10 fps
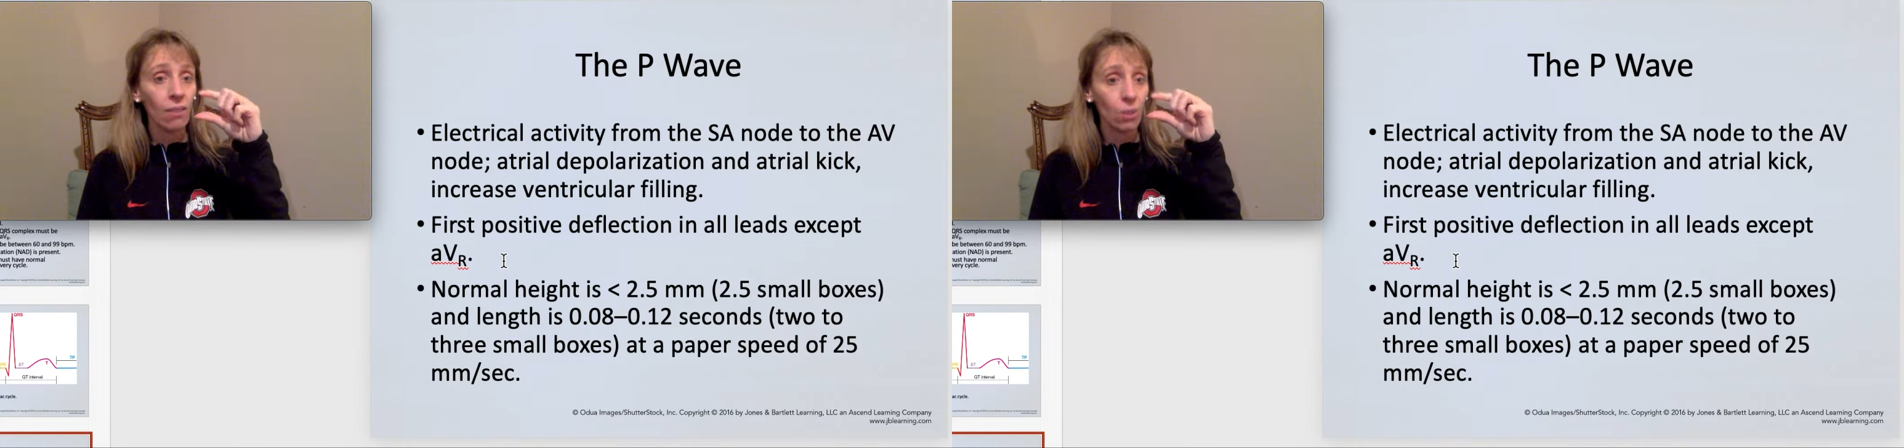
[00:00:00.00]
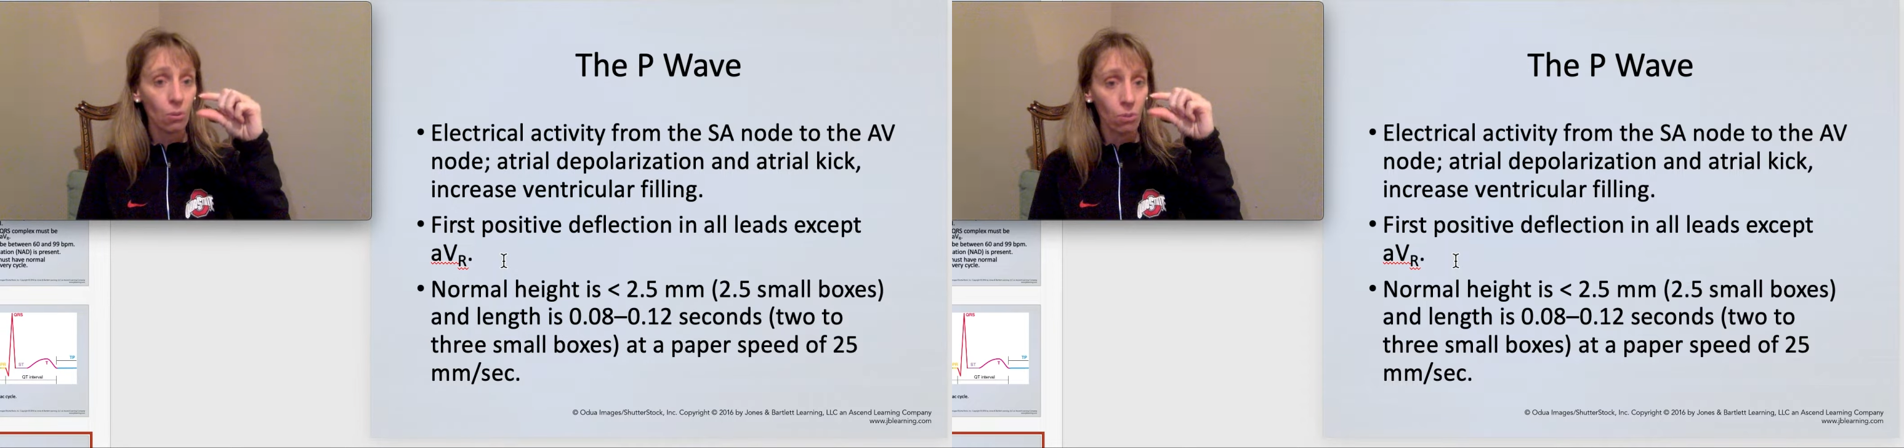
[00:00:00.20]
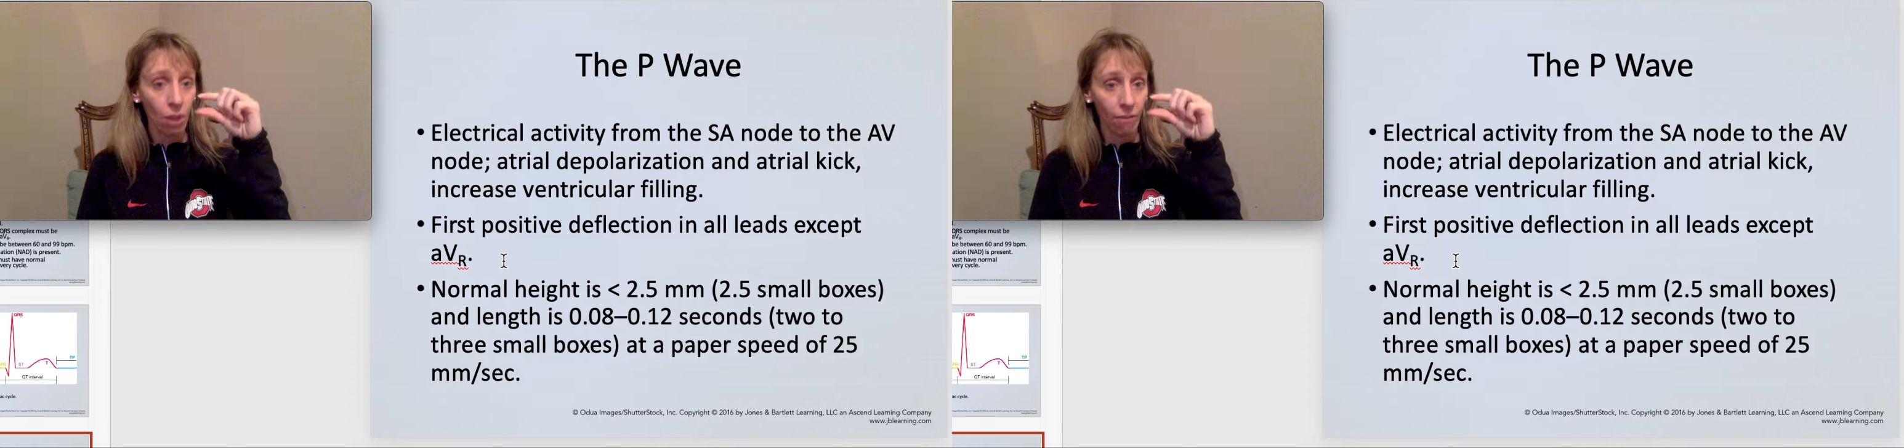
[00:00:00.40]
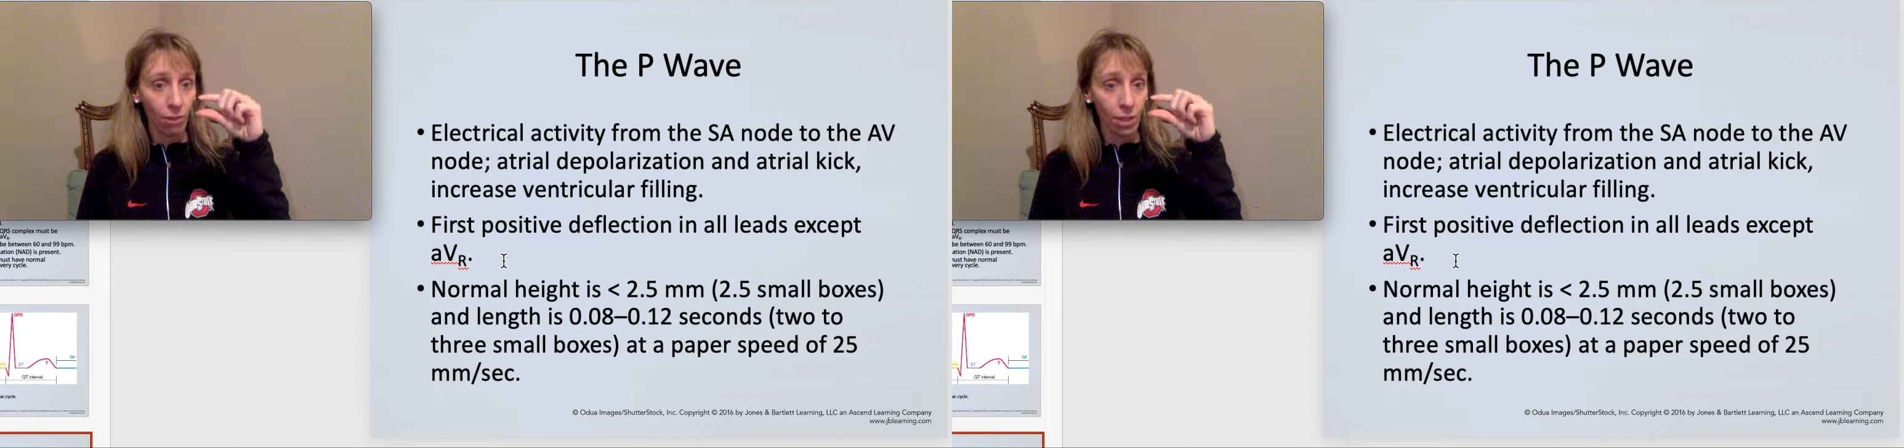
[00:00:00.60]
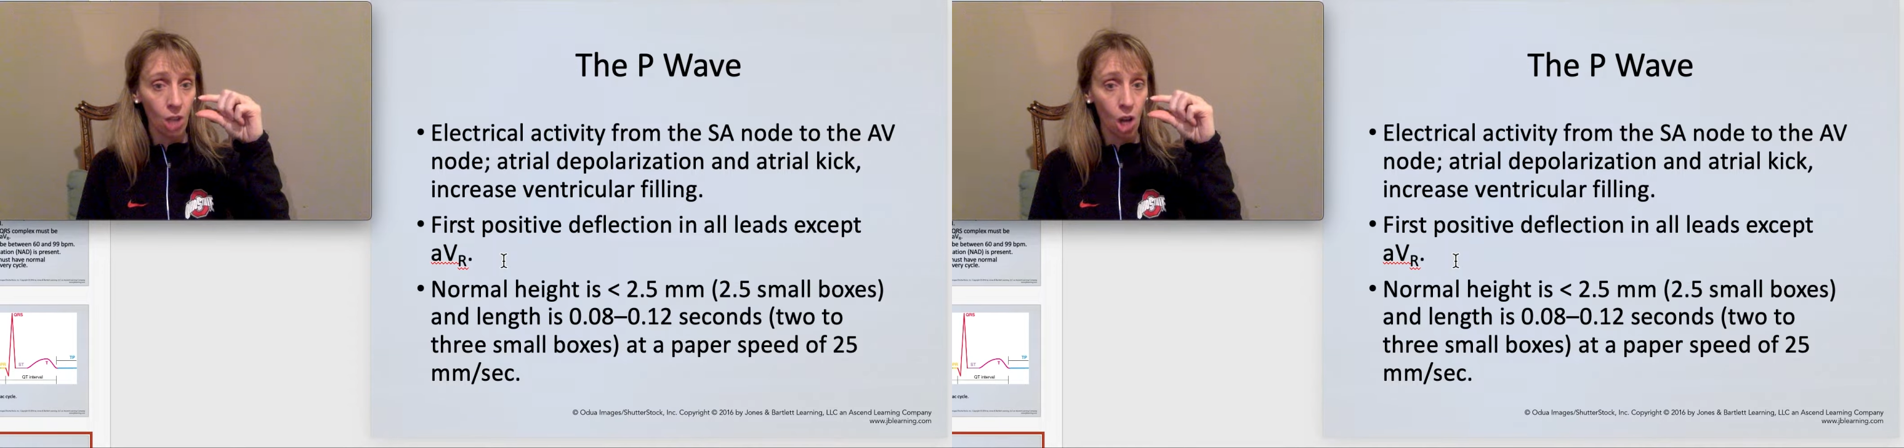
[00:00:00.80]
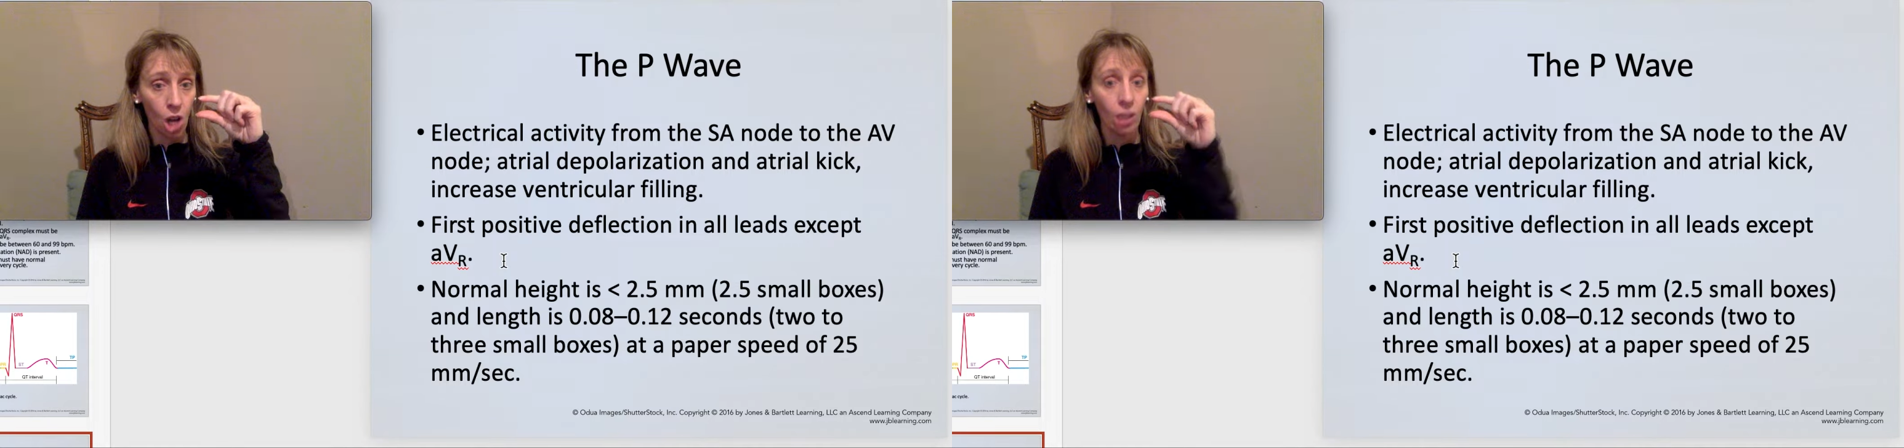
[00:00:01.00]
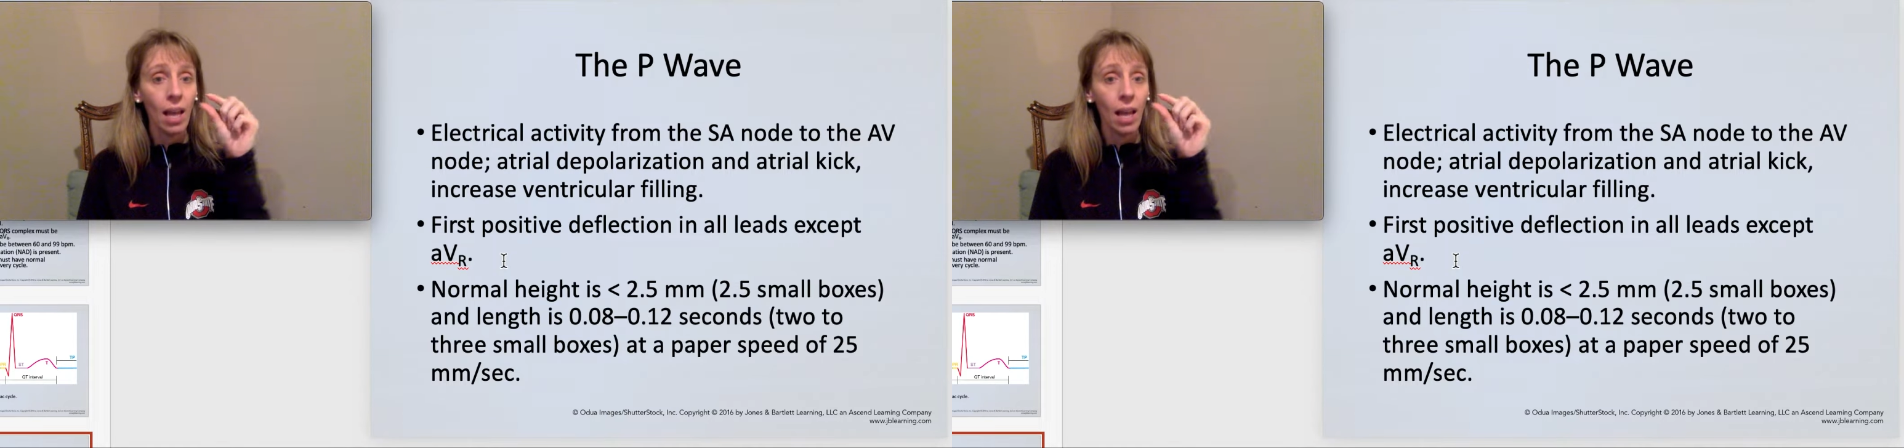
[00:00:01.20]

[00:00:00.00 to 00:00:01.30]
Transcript: so not very tall.